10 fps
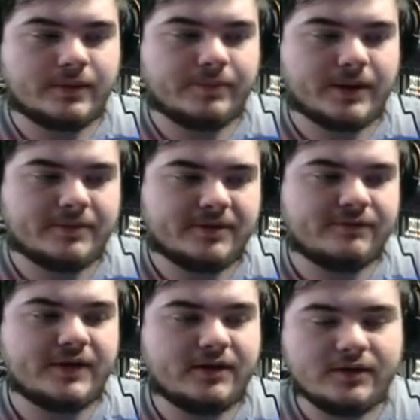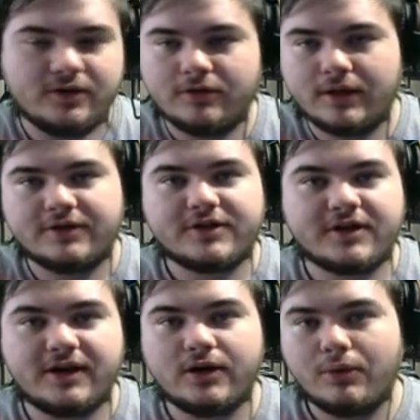Palpatine Vader, you then
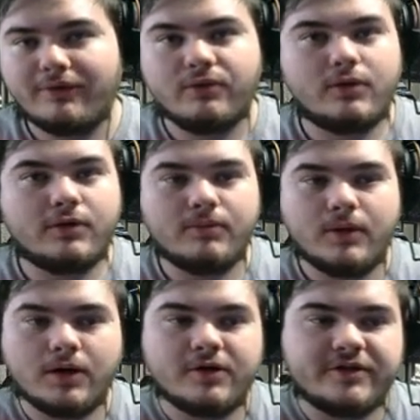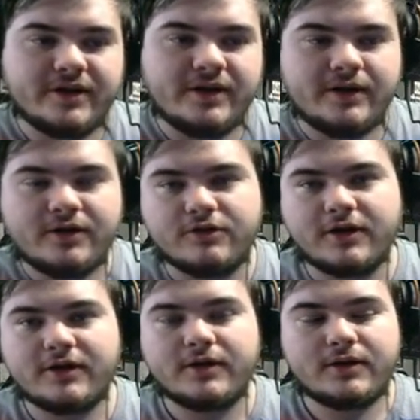chuck in whoever you want. Mara Jade,
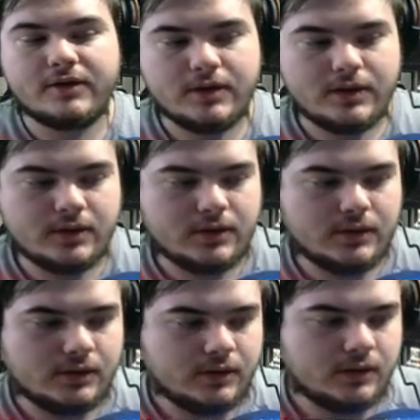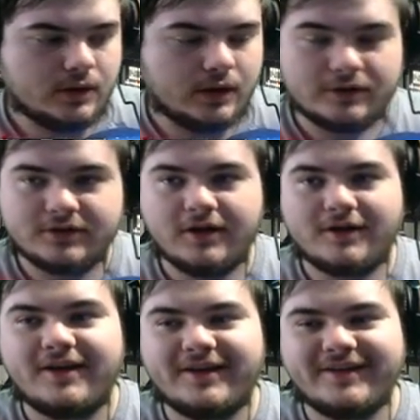Krennic, uh,
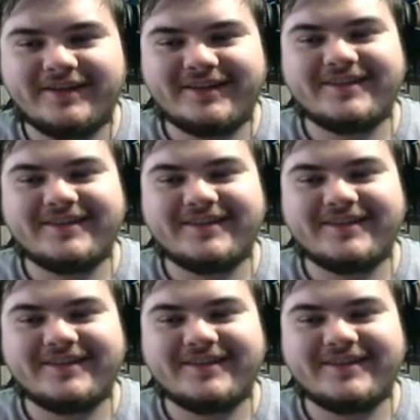Tarkin,